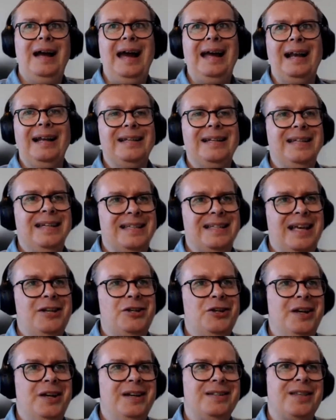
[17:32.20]
analytics
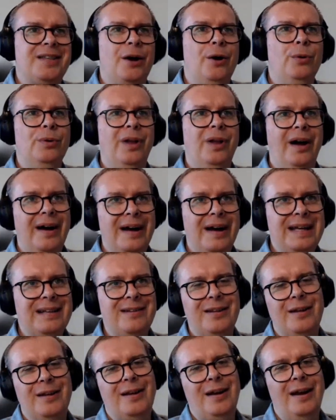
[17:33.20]
engineers,
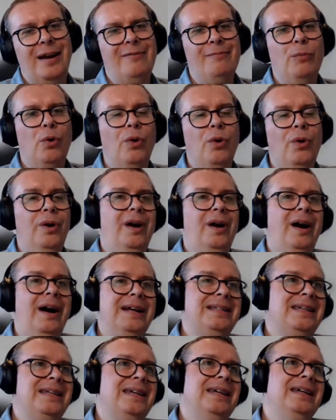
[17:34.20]
the kind of more
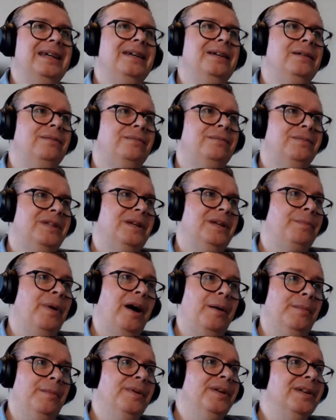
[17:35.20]
IT
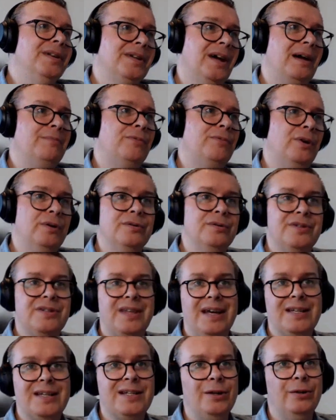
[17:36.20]
department type roles.
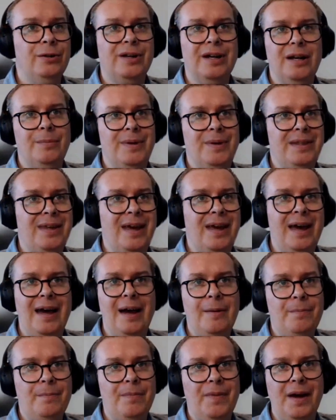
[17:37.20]
They're still going to be
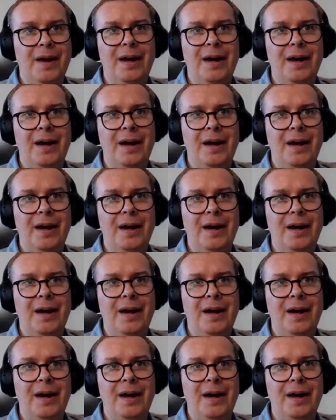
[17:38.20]
there.